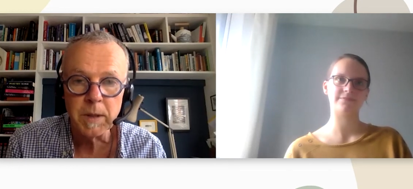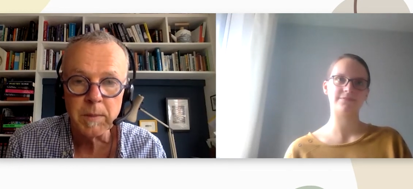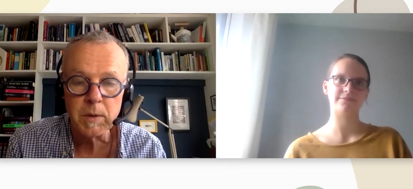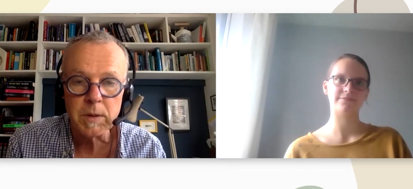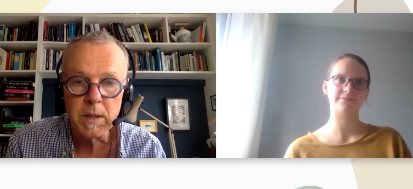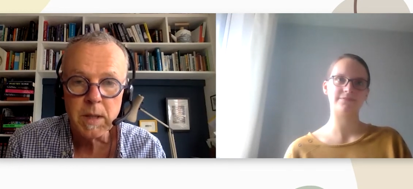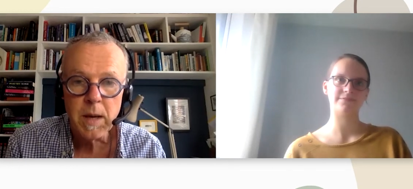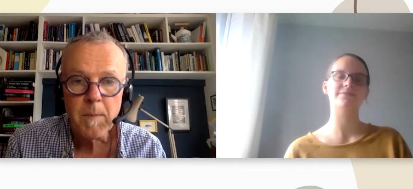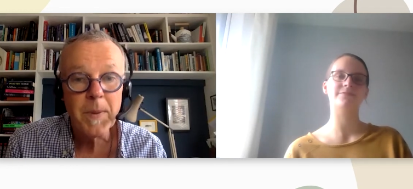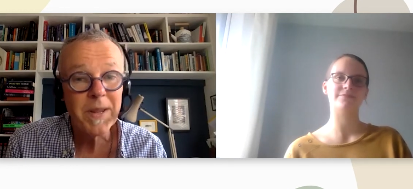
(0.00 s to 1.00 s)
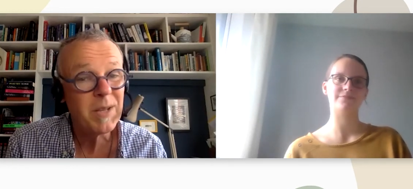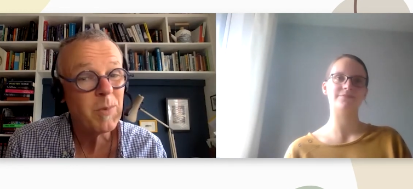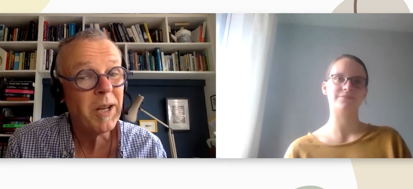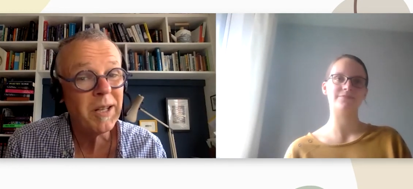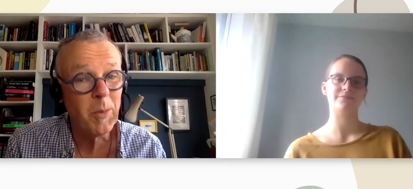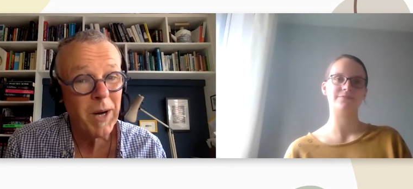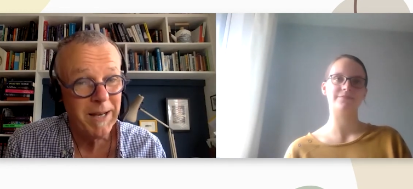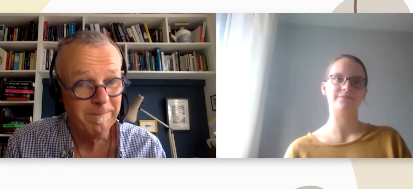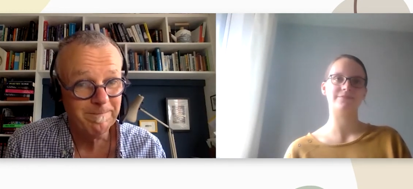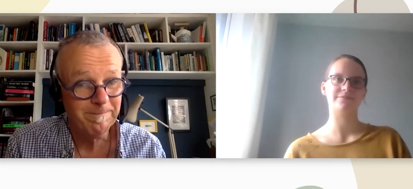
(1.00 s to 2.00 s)
Speaker 1: books. But there's one underway.
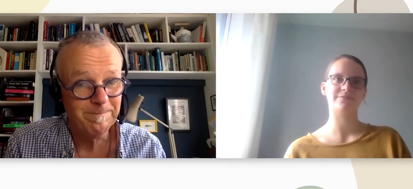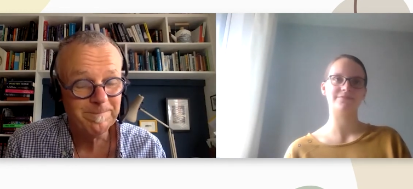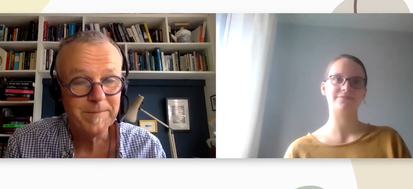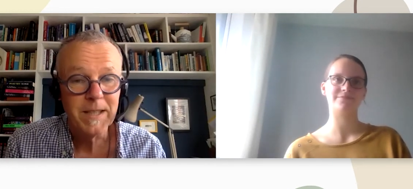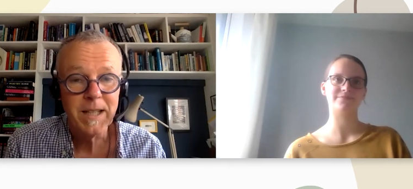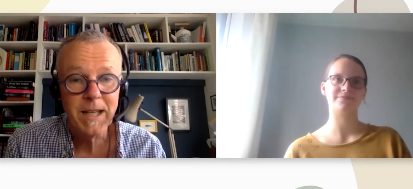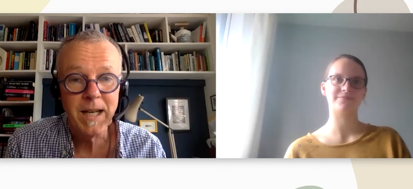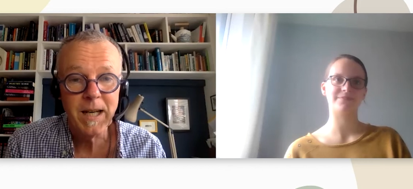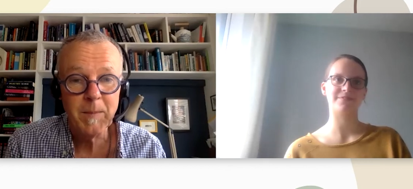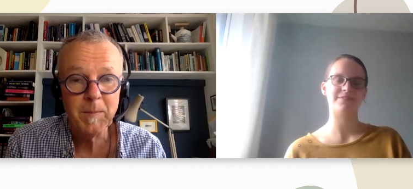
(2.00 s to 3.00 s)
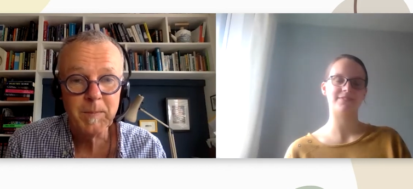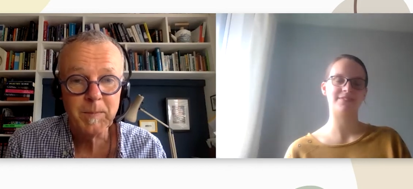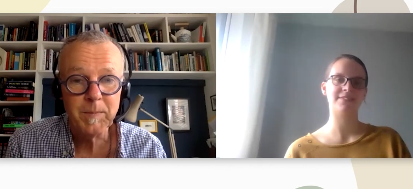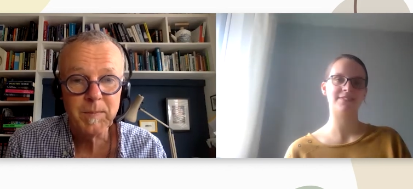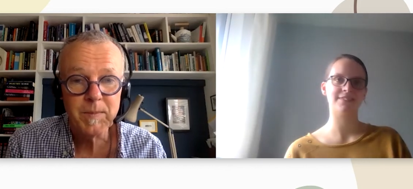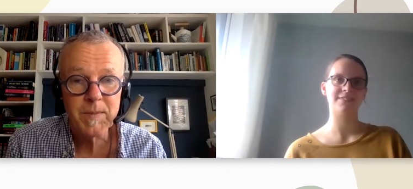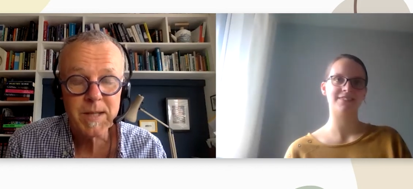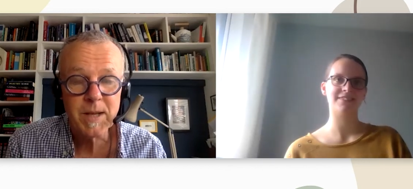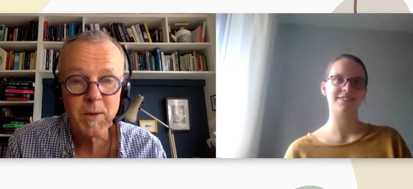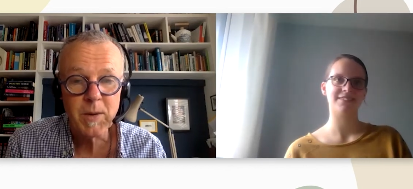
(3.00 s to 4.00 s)
Um,
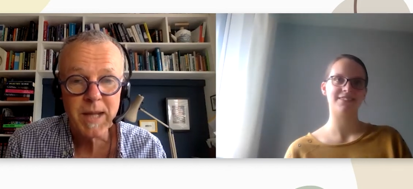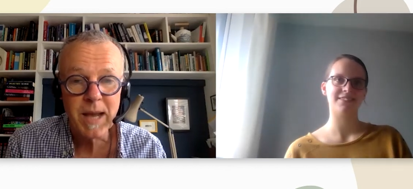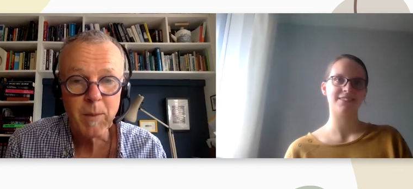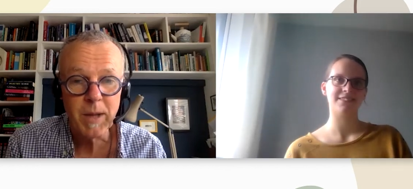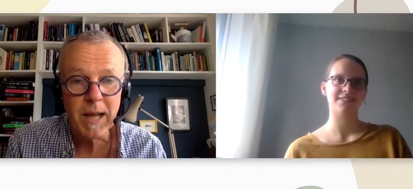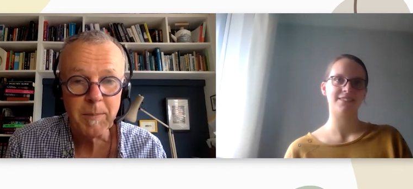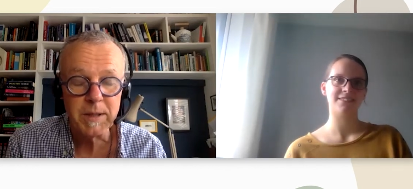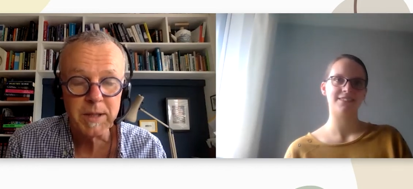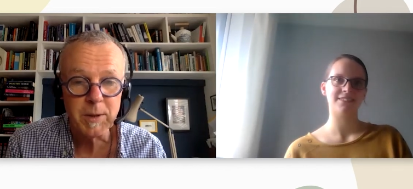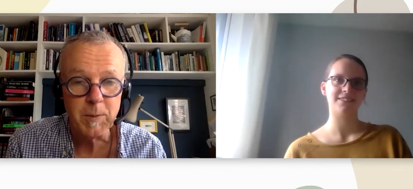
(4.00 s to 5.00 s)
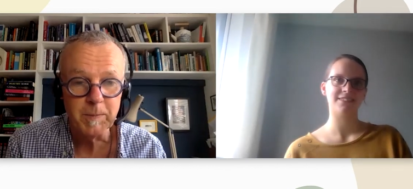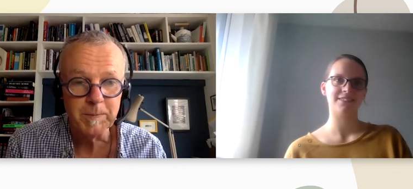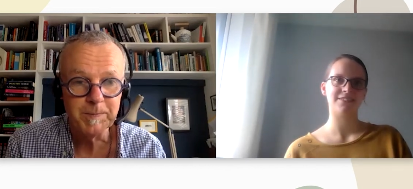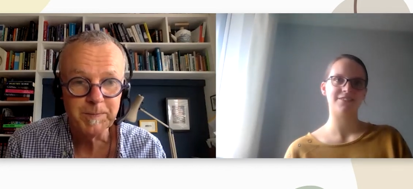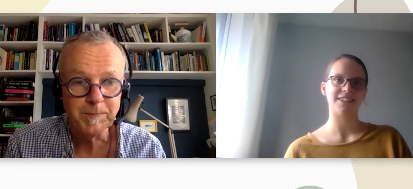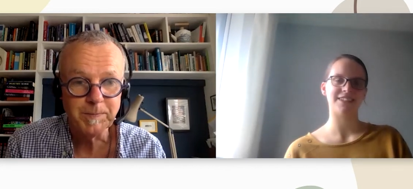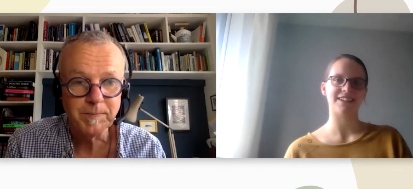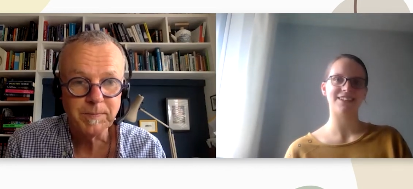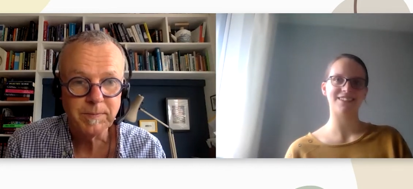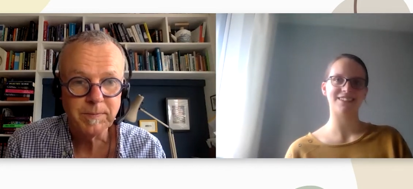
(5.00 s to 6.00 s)
so that will happen too.
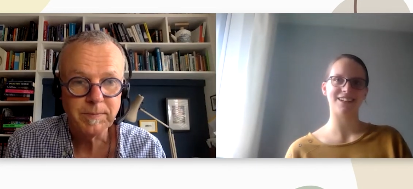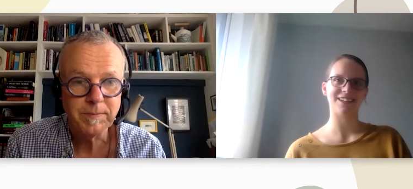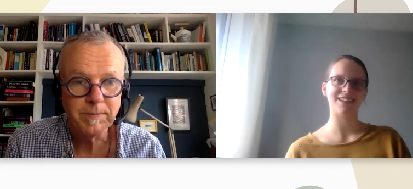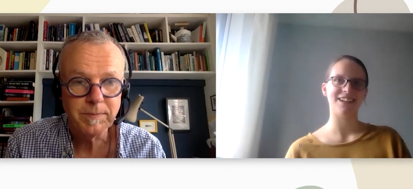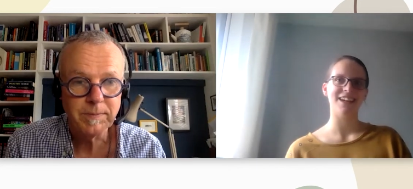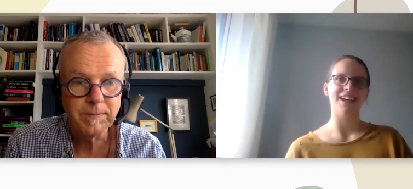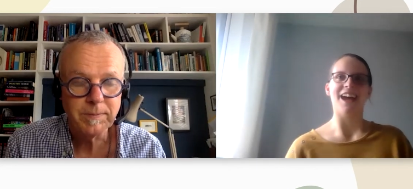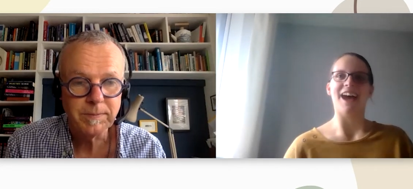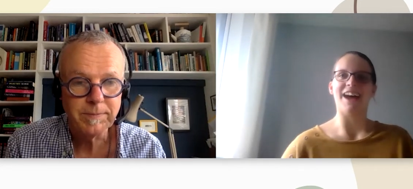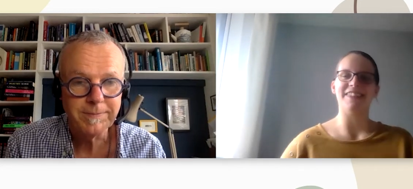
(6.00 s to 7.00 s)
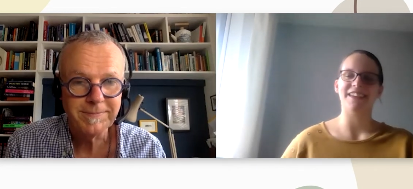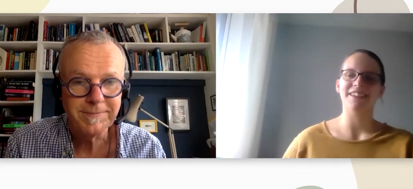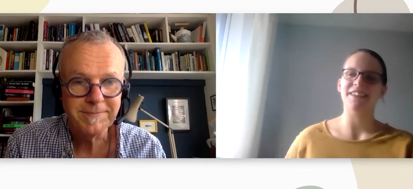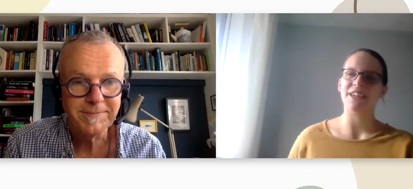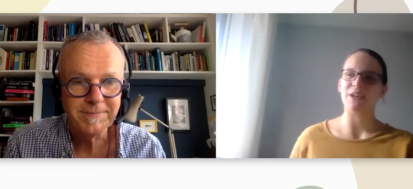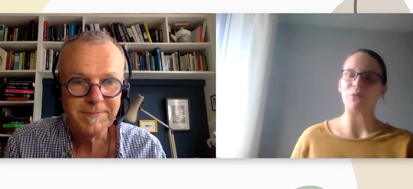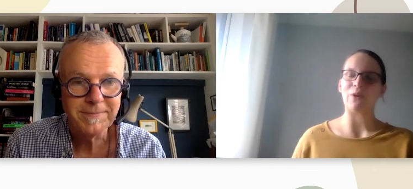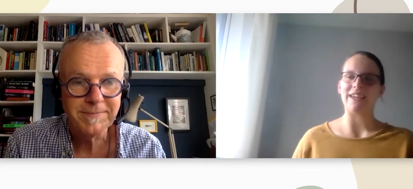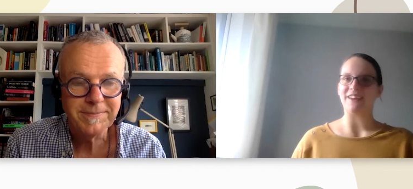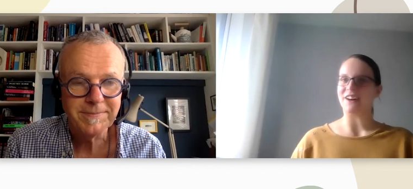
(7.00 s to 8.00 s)
Speaker 2: Fantastic. And then
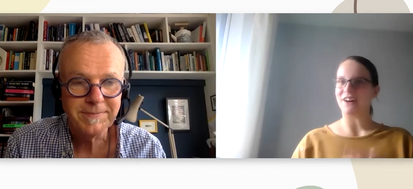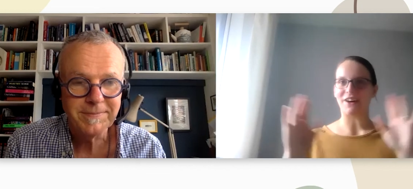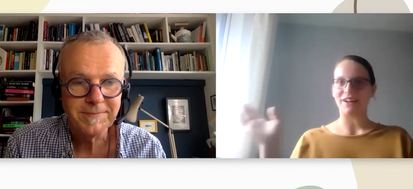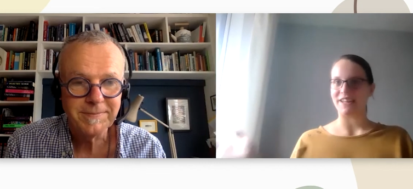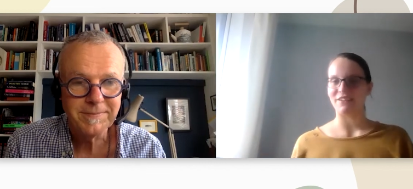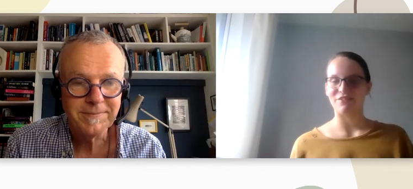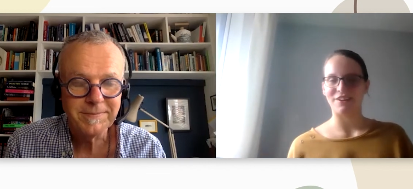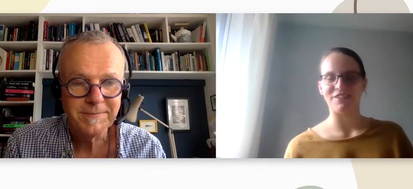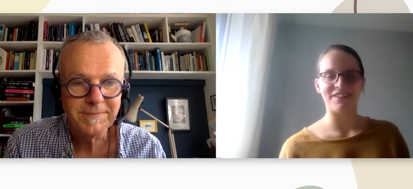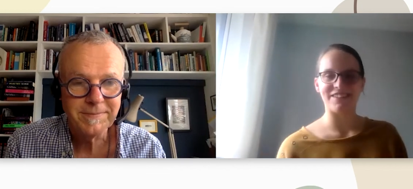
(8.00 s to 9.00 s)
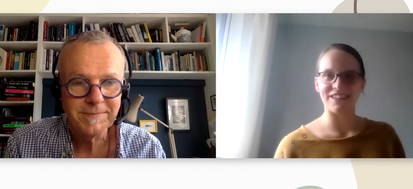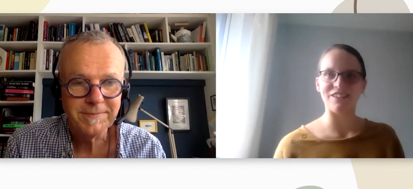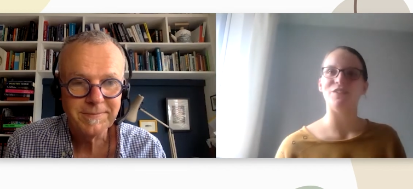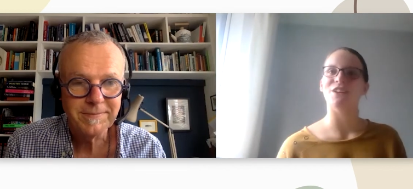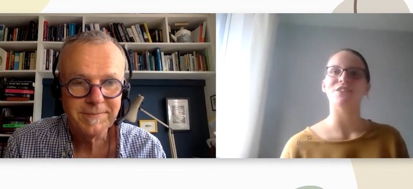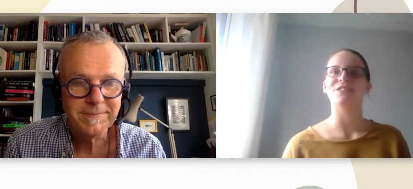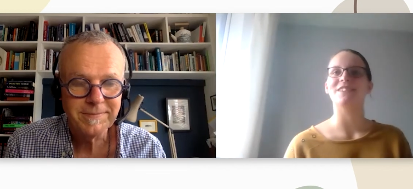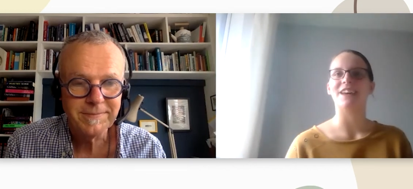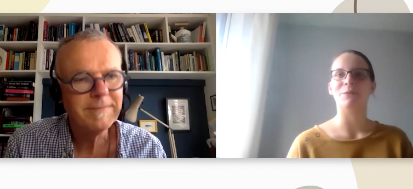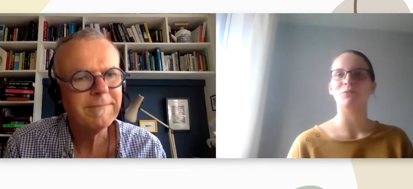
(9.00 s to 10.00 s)
the way that I finish these
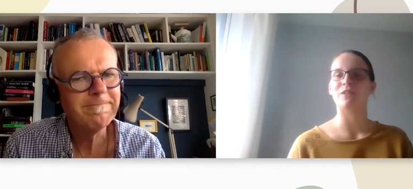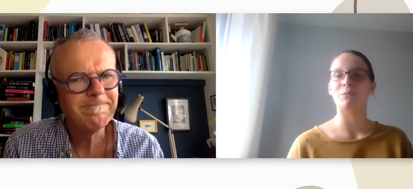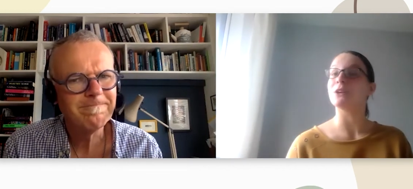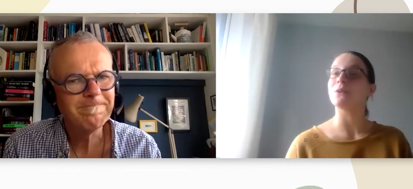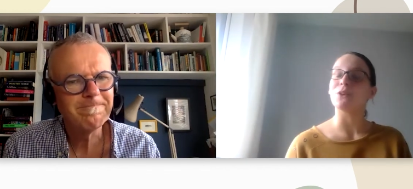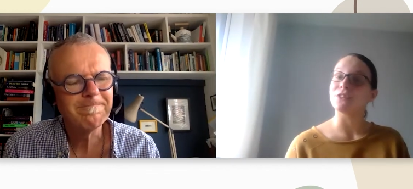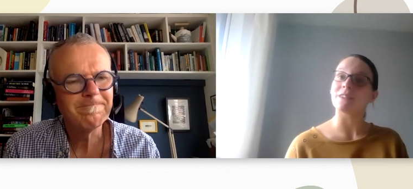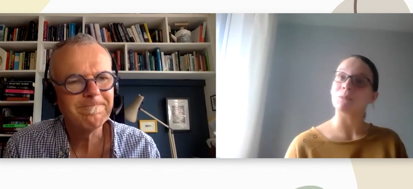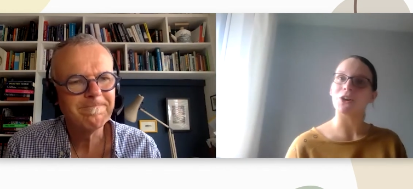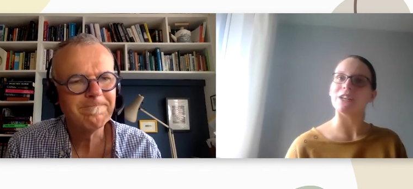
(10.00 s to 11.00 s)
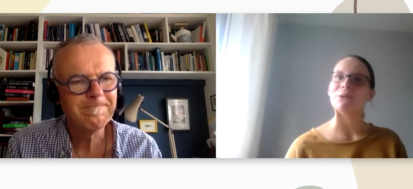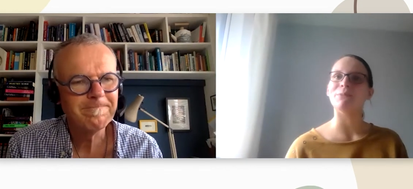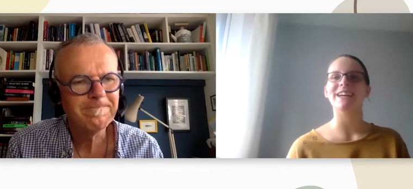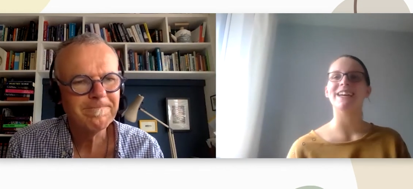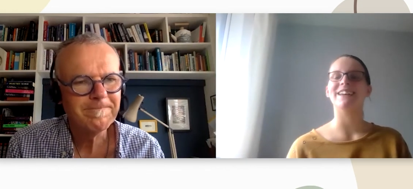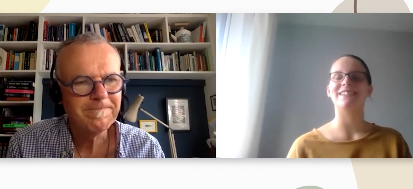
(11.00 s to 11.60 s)
interviews, um, just to put you on the spot a little bit,